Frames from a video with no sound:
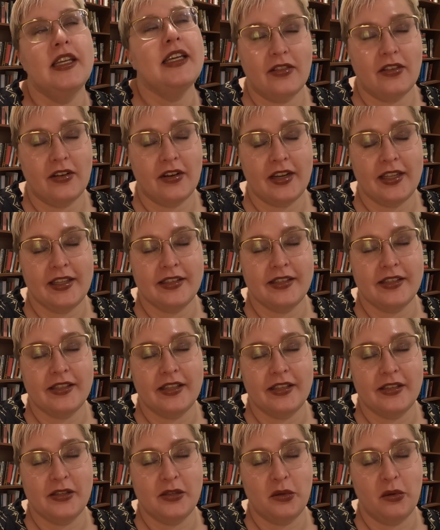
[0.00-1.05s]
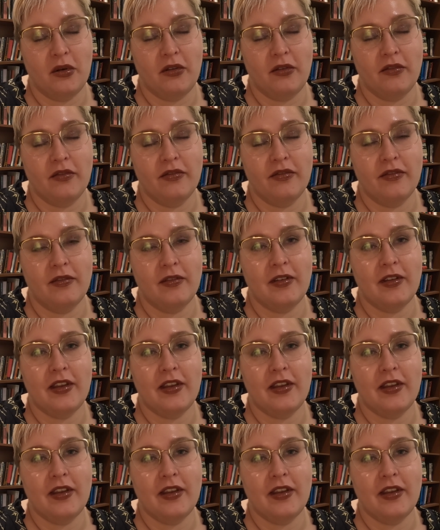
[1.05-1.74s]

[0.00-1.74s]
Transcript: There is this sort of